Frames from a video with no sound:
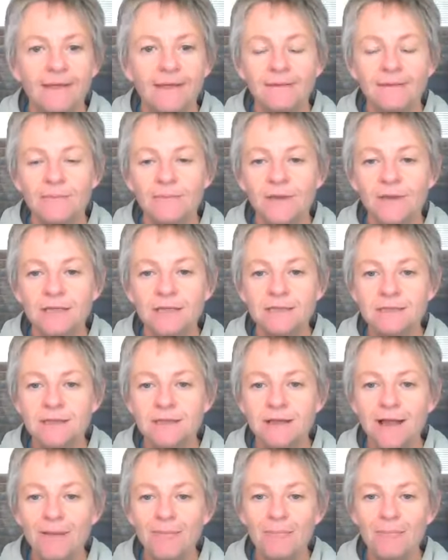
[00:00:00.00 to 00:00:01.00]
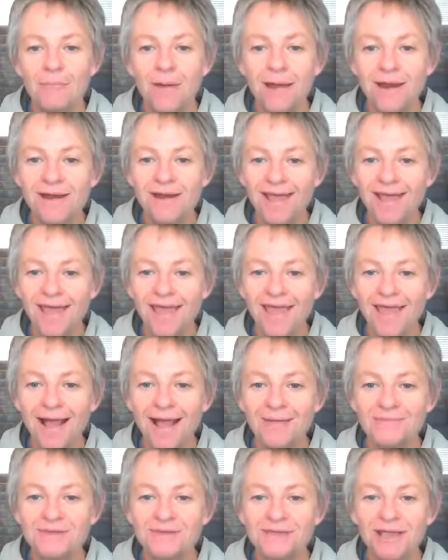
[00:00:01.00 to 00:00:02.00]
In the meantime,
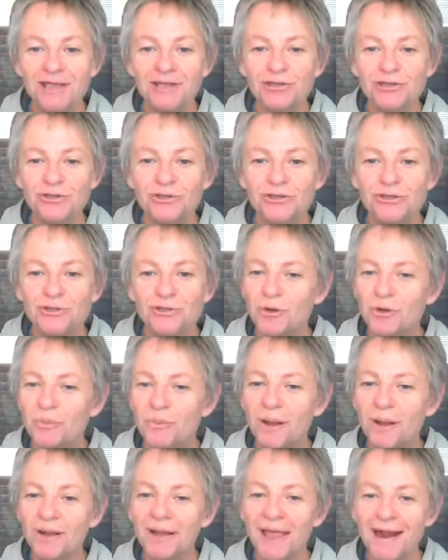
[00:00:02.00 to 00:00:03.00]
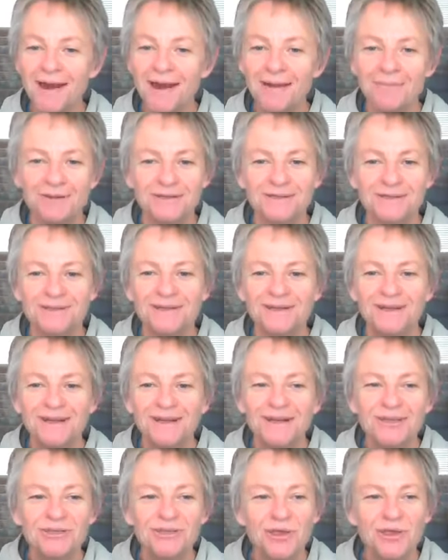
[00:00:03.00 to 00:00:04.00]
Monday, I'm scheduled to talk about cannabis.
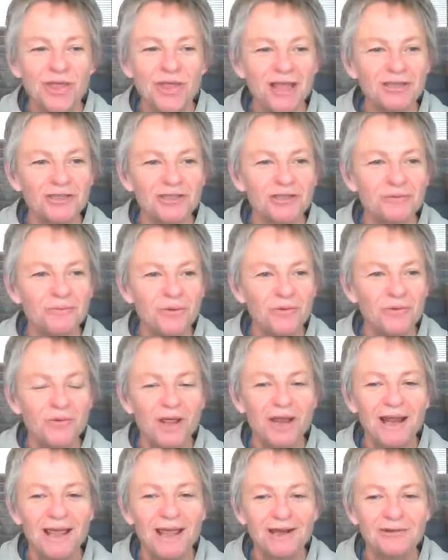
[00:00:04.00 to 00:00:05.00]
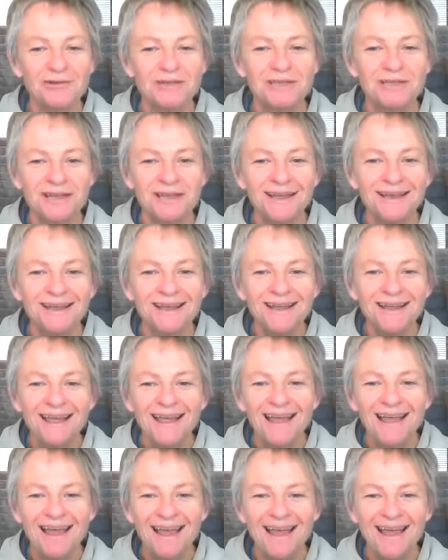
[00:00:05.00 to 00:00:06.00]
So that should be really interesting.
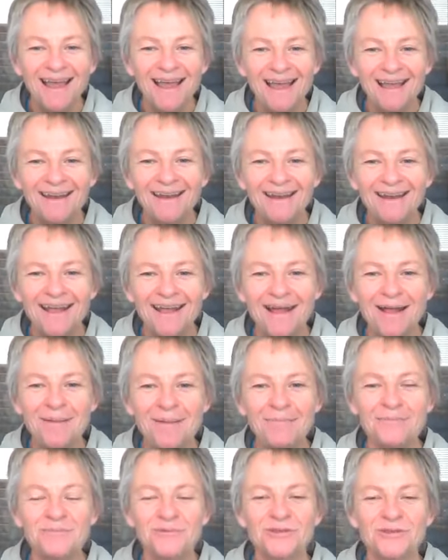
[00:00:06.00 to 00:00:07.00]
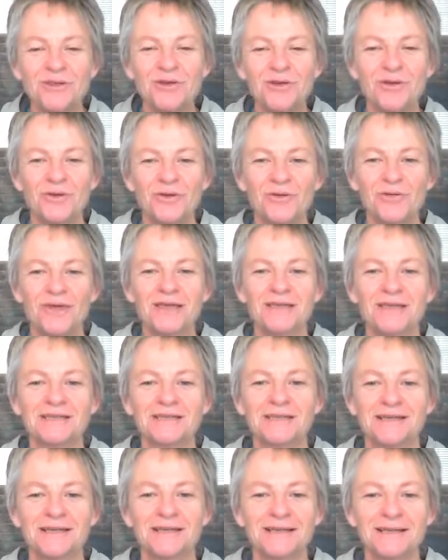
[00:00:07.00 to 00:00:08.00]
And so
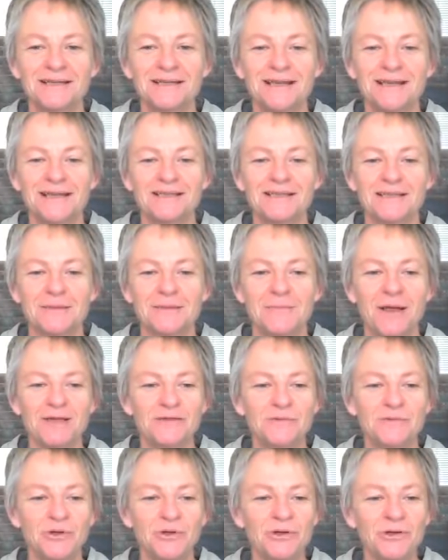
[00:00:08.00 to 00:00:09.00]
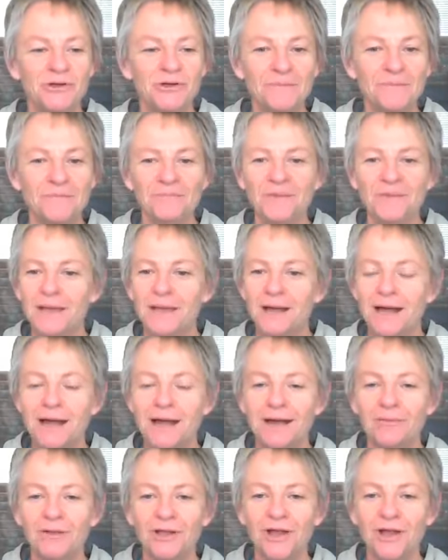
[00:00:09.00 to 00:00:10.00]
it's the buzzword.
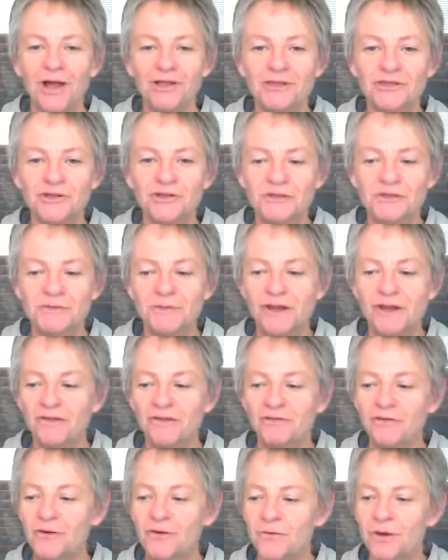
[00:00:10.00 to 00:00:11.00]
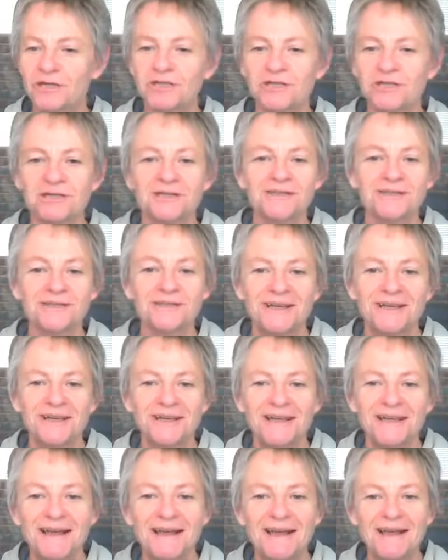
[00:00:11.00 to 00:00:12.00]
I will answer as many of your questions
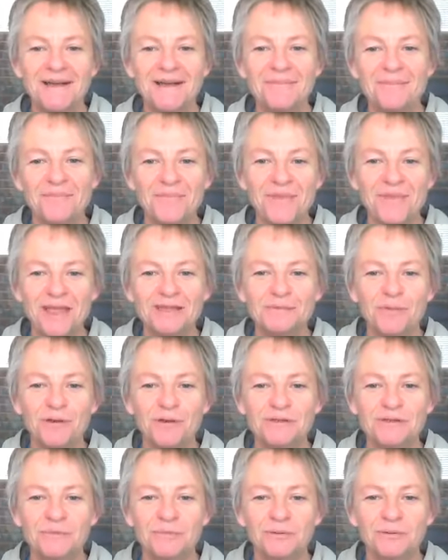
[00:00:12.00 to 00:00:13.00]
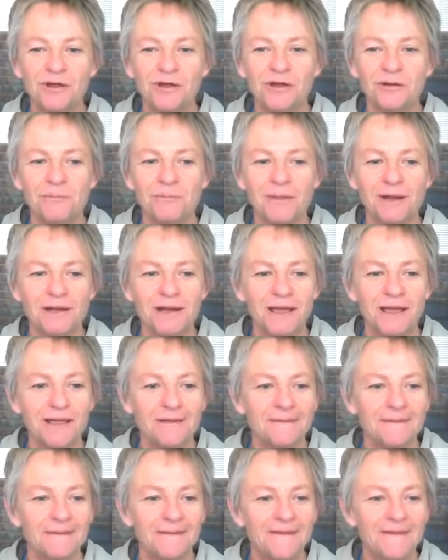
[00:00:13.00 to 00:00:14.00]
as possible on
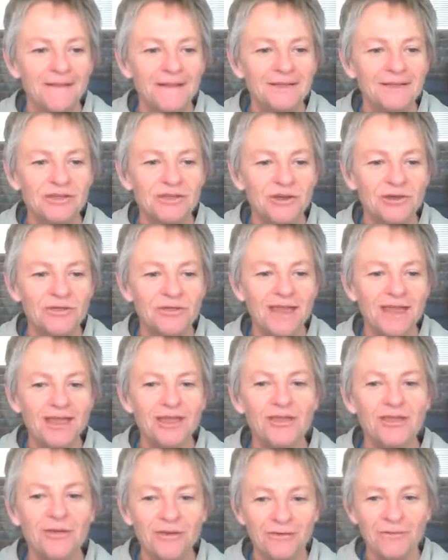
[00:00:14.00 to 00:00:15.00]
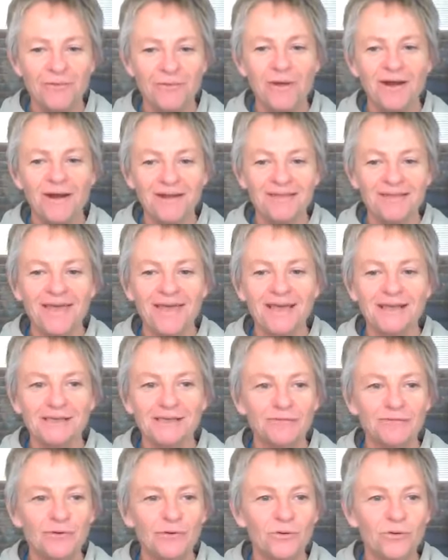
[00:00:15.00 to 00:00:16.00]
Monday. So thank you, everyone.
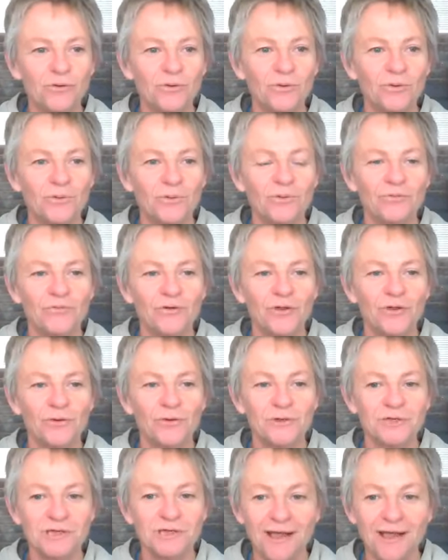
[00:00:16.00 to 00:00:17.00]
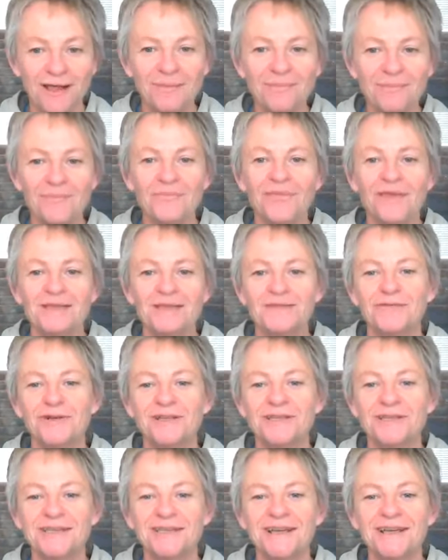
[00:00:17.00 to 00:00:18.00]
Thanks for your time. Thanks
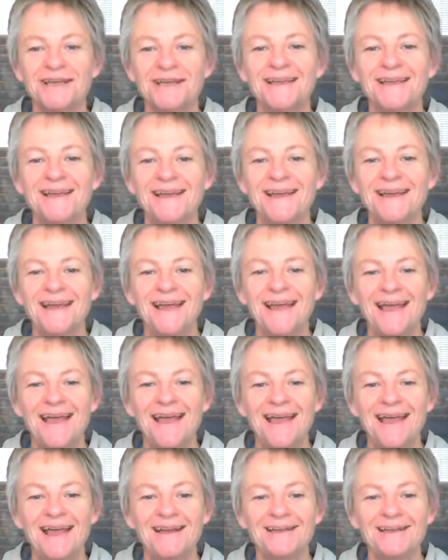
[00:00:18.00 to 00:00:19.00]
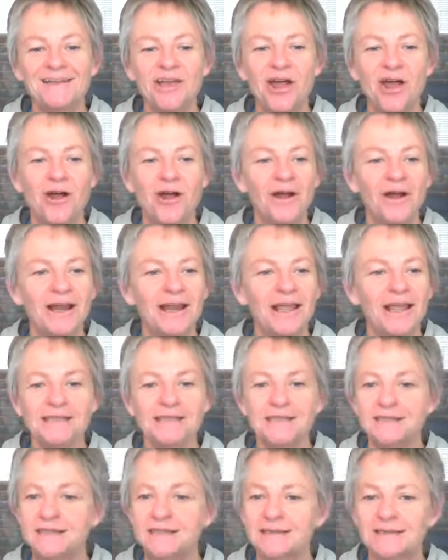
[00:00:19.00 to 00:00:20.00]
for listening. And yeah,
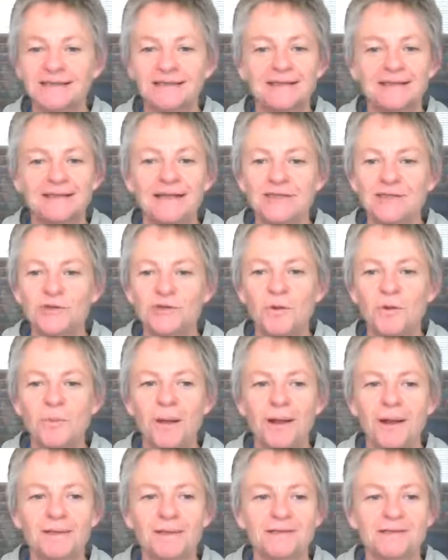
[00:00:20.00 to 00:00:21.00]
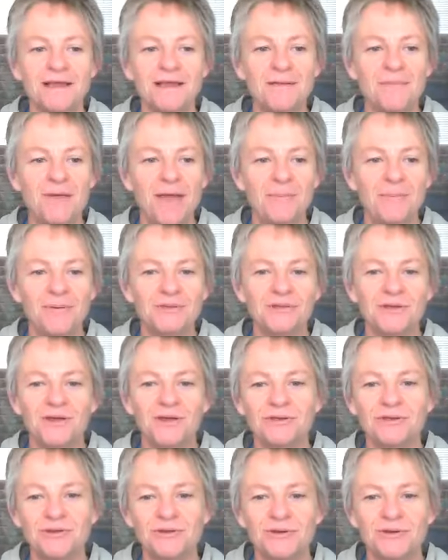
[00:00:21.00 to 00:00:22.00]
let's talk about it. I'm happy to
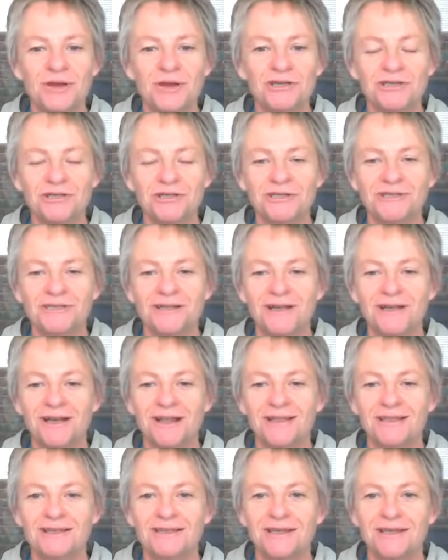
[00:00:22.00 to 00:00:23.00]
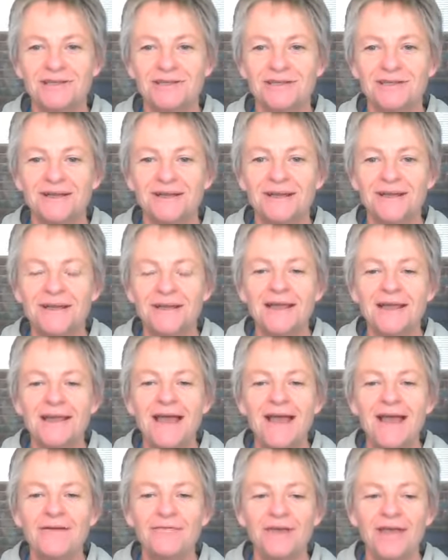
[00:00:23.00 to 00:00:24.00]
answer your questions in another session.
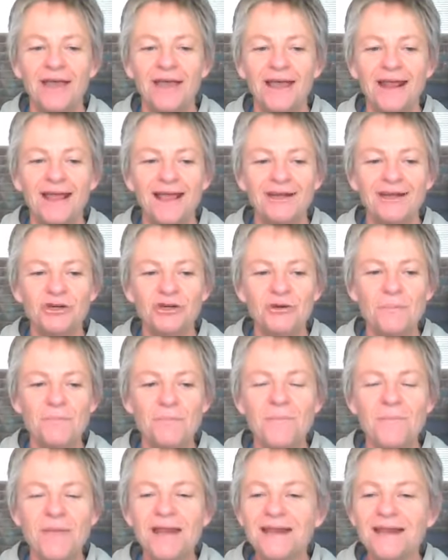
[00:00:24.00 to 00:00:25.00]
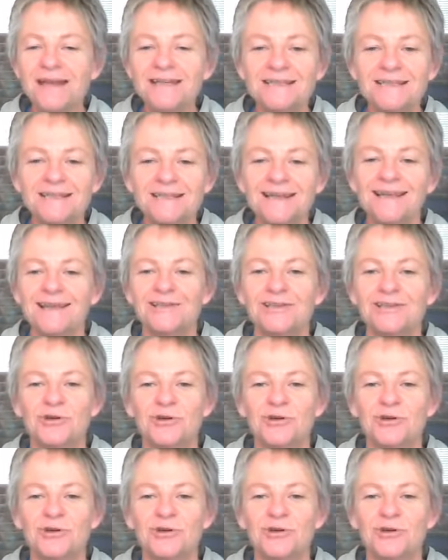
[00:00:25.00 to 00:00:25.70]
Have a tremendously